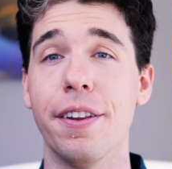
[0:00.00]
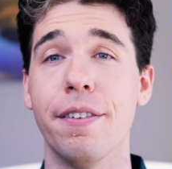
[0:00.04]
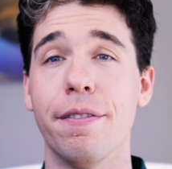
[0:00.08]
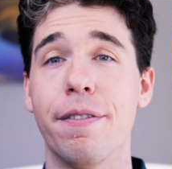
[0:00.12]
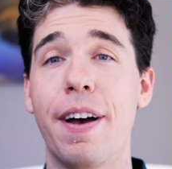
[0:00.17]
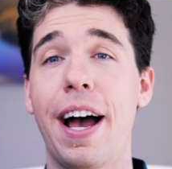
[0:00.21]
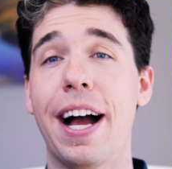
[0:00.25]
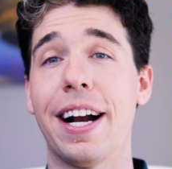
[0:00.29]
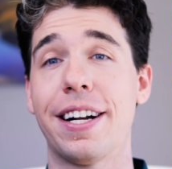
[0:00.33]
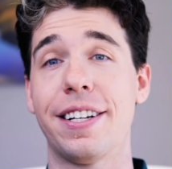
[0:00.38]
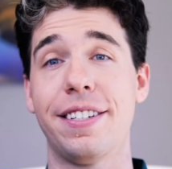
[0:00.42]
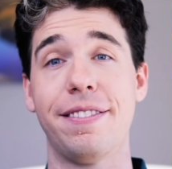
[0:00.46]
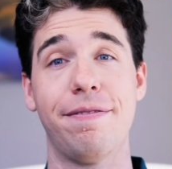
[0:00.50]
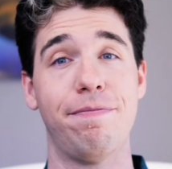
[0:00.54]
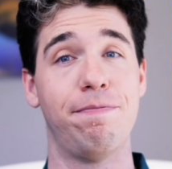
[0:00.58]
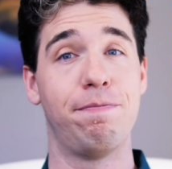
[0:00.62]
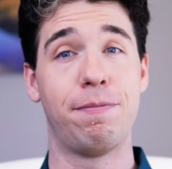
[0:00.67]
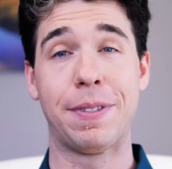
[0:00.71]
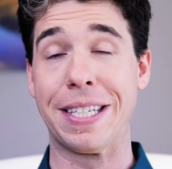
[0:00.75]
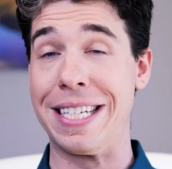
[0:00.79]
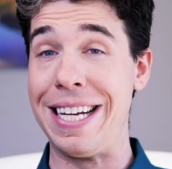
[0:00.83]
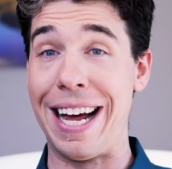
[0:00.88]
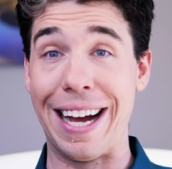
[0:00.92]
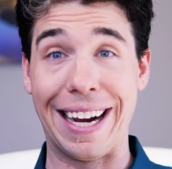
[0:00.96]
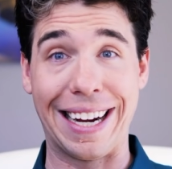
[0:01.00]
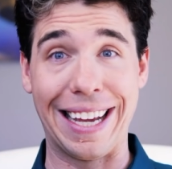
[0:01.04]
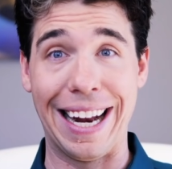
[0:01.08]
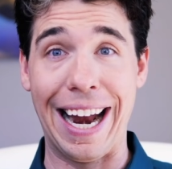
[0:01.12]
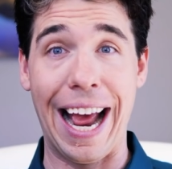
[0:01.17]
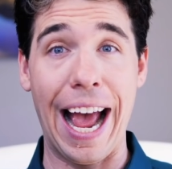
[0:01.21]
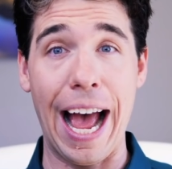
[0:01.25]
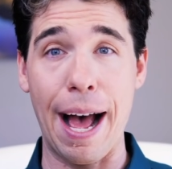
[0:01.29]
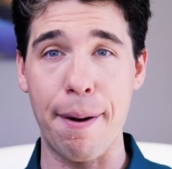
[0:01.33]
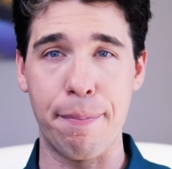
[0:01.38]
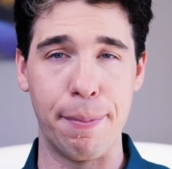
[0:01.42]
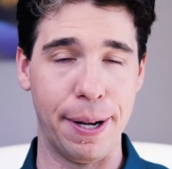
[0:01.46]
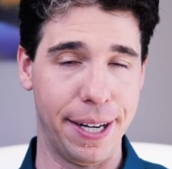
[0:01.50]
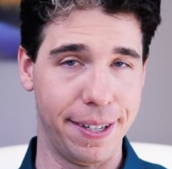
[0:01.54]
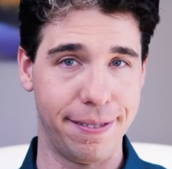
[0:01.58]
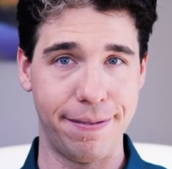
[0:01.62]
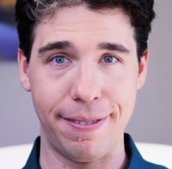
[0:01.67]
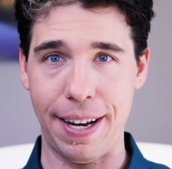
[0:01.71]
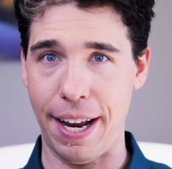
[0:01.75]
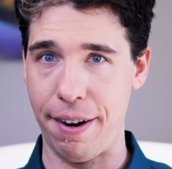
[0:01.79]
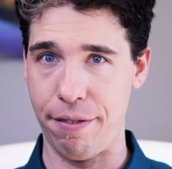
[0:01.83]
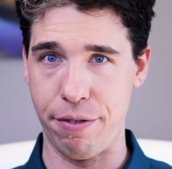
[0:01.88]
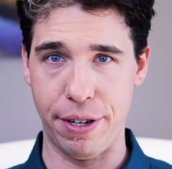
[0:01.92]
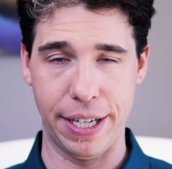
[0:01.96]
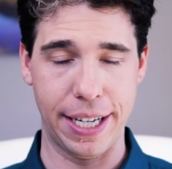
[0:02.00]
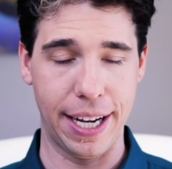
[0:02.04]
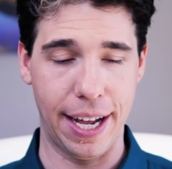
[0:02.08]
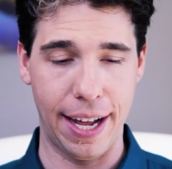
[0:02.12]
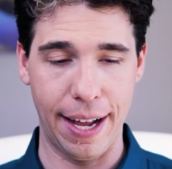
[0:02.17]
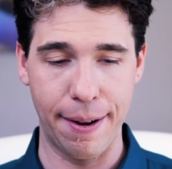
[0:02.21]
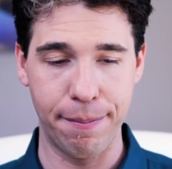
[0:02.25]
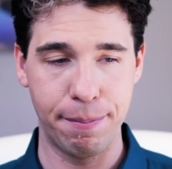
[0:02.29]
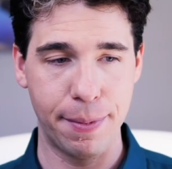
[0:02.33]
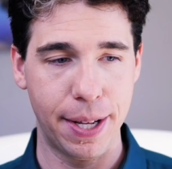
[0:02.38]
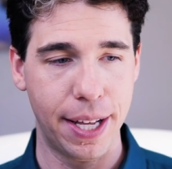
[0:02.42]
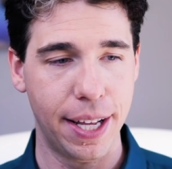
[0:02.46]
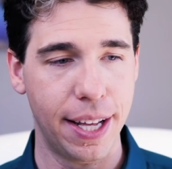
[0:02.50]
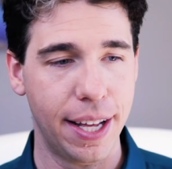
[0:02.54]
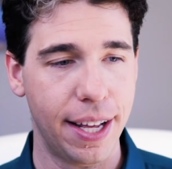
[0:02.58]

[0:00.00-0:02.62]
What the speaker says: In fact, it's not going to happen every time.